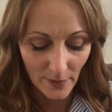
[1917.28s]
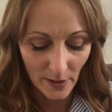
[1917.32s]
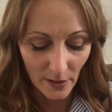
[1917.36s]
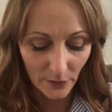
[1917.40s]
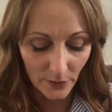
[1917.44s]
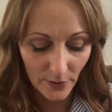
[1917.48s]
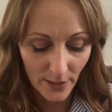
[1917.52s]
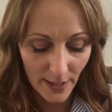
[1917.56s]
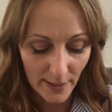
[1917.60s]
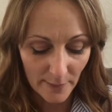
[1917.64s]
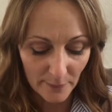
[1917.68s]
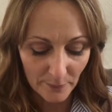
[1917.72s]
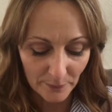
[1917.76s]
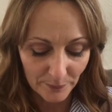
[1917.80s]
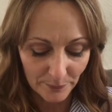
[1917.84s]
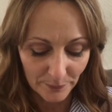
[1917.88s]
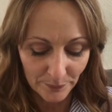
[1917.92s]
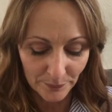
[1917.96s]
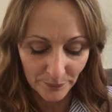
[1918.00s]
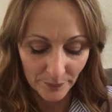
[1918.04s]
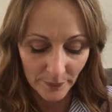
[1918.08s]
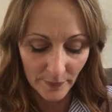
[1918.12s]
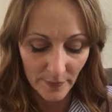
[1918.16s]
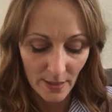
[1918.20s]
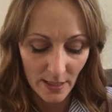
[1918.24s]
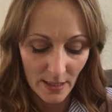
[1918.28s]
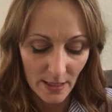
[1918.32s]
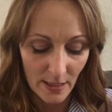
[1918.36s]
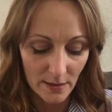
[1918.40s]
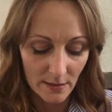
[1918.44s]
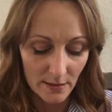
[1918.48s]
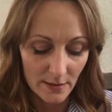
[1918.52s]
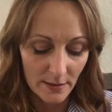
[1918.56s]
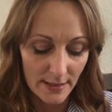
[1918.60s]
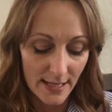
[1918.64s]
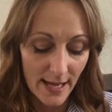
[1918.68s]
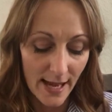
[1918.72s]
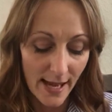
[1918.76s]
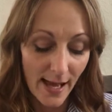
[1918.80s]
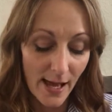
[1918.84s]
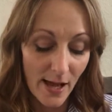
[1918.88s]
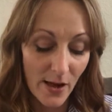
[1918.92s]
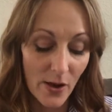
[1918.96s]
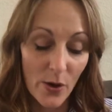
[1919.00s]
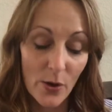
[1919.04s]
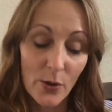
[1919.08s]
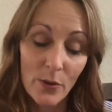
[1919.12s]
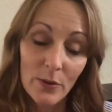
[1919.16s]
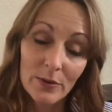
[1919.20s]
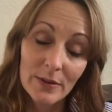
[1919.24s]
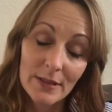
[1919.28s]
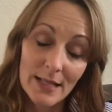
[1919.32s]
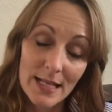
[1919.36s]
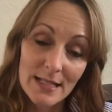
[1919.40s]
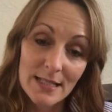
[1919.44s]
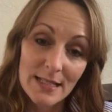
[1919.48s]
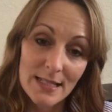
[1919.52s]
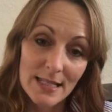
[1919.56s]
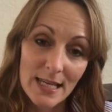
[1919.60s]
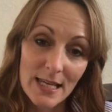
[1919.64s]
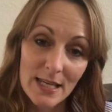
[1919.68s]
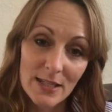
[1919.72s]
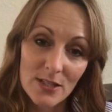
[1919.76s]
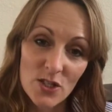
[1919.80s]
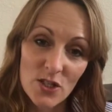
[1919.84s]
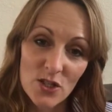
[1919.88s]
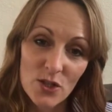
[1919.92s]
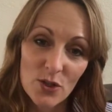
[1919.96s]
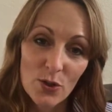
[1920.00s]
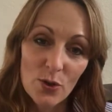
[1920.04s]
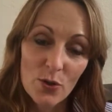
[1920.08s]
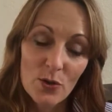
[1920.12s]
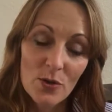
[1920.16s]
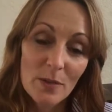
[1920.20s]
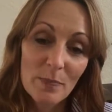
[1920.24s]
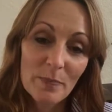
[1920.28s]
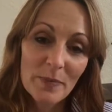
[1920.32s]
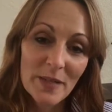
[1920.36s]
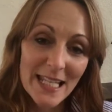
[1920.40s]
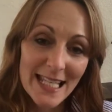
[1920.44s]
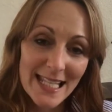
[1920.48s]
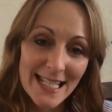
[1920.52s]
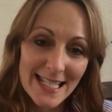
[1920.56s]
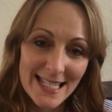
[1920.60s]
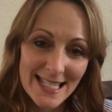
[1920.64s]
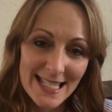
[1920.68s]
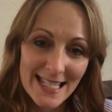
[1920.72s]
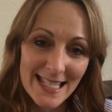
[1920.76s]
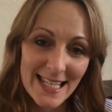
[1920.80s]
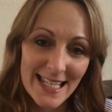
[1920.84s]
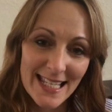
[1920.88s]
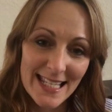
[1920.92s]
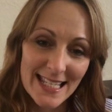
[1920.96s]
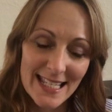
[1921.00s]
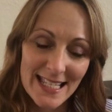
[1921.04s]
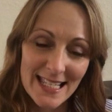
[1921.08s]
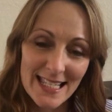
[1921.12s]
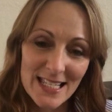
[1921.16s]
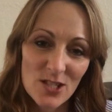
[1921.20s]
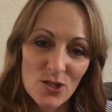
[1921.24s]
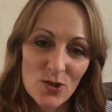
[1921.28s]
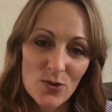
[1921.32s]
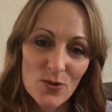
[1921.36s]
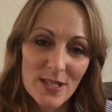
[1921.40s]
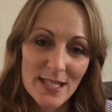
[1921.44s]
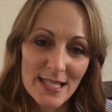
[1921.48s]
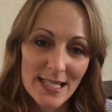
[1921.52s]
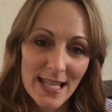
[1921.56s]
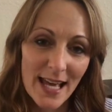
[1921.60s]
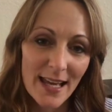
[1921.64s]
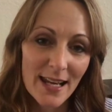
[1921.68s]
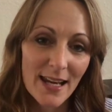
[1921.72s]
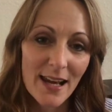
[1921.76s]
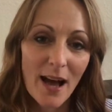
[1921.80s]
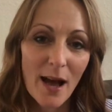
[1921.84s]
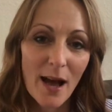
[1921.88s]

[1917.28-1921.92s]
Okay. Now, let's get to the pieces to set